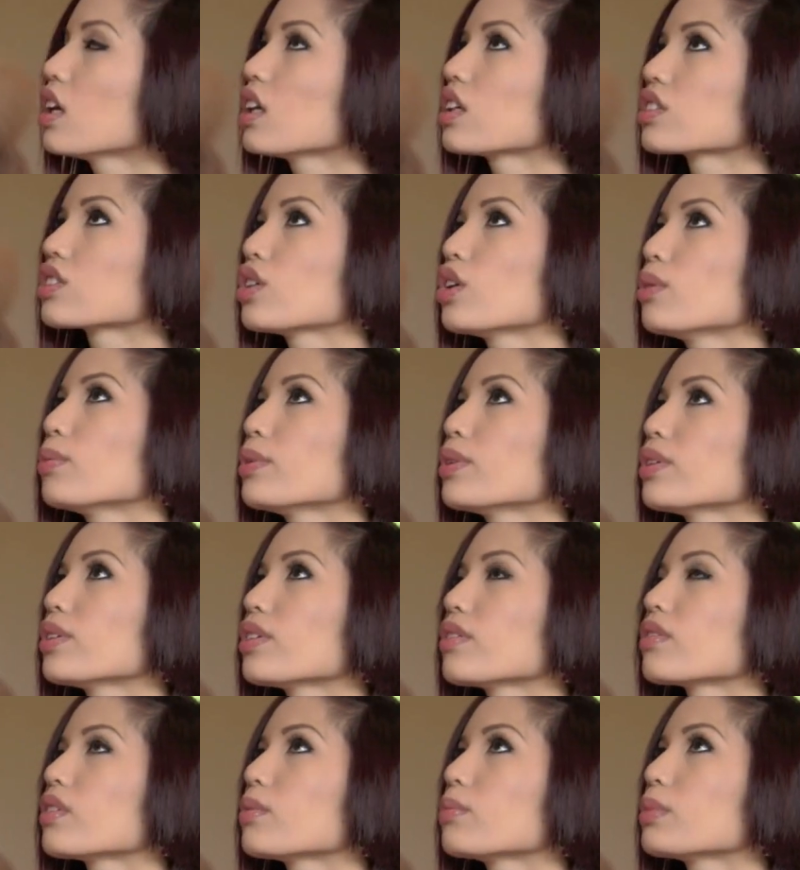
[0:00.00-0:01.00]
October,
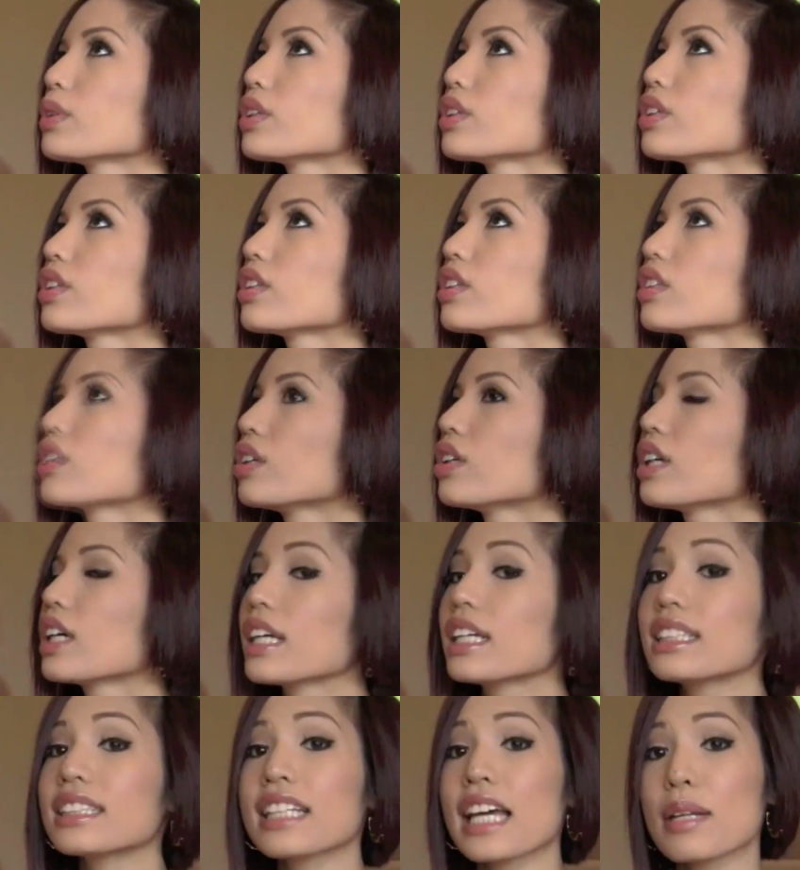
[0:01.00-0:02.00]
November.
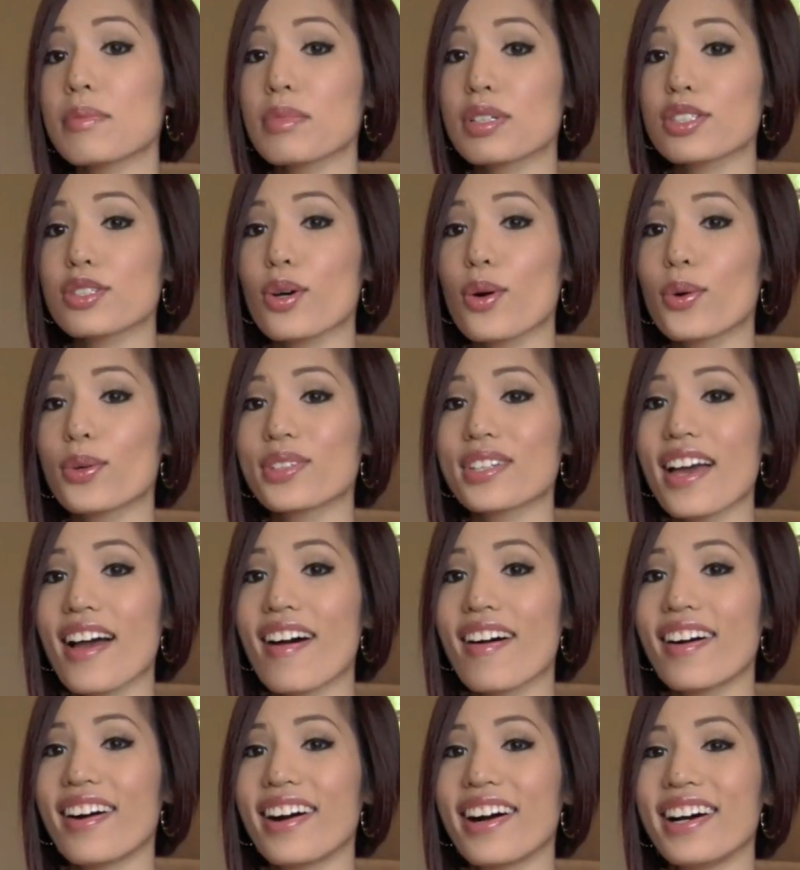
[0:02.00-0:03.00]
He's 10 months old now.